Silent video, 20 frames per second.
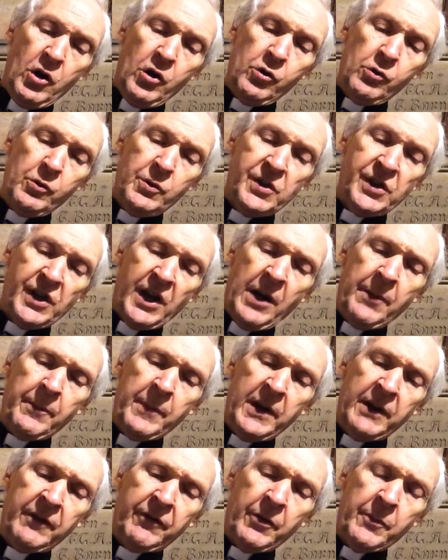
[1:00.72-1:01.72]
who was
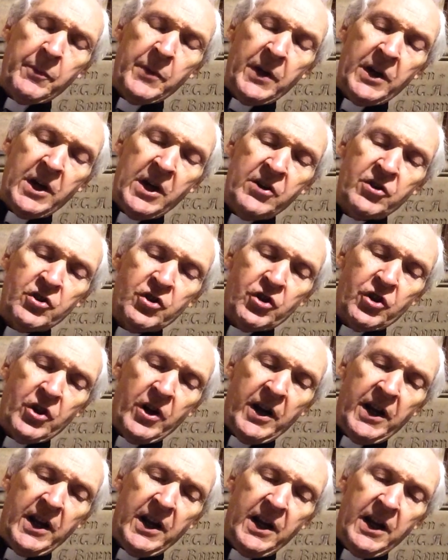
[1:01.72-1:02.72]
coming from the
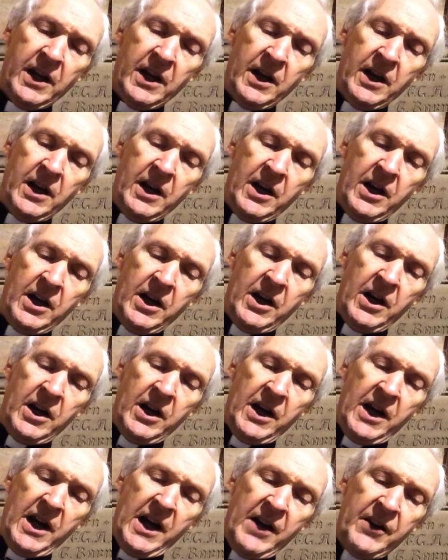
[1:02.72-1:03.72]
country,
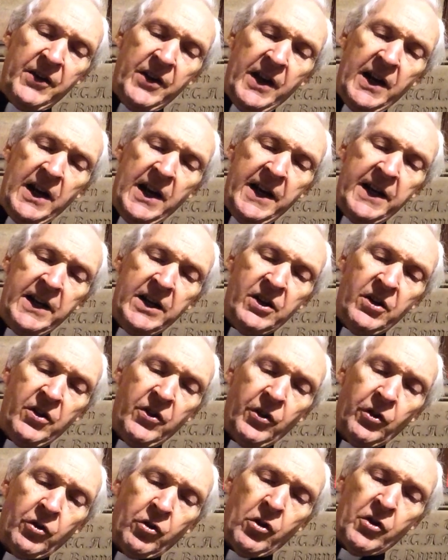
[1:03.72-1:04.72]
and they laid
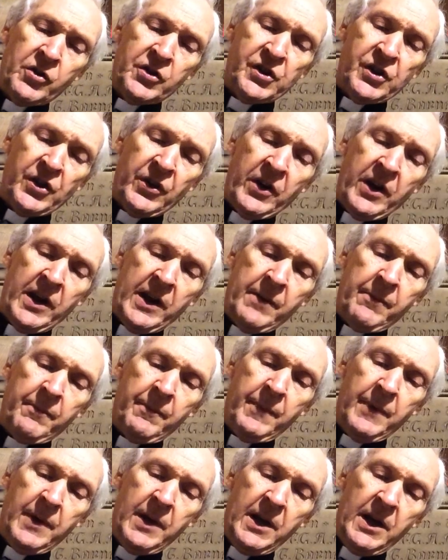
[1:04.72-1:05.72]
the cross on
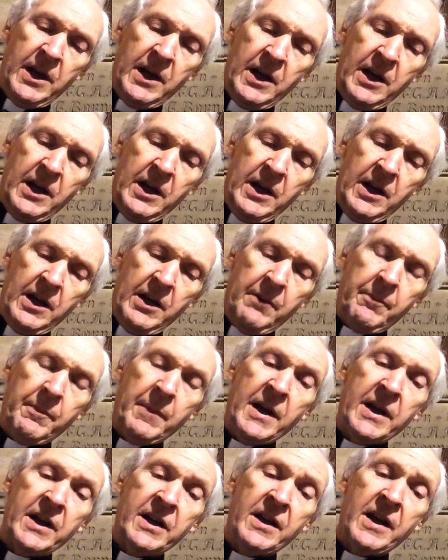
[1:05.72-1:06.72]
him and
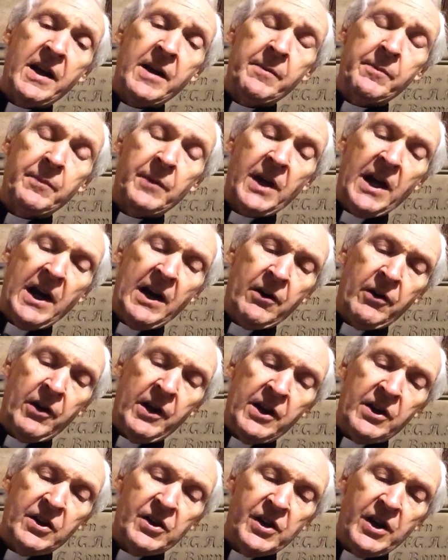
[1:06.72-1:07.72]
made him carry
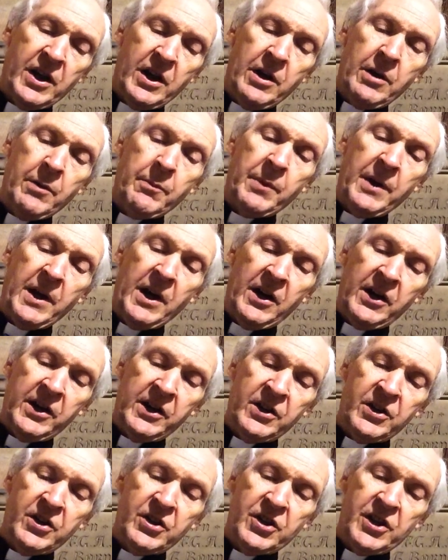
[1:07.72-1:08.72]
it
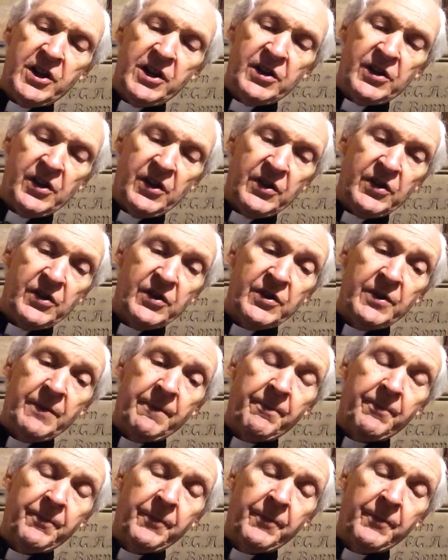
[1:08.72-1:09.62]
behind Jesus.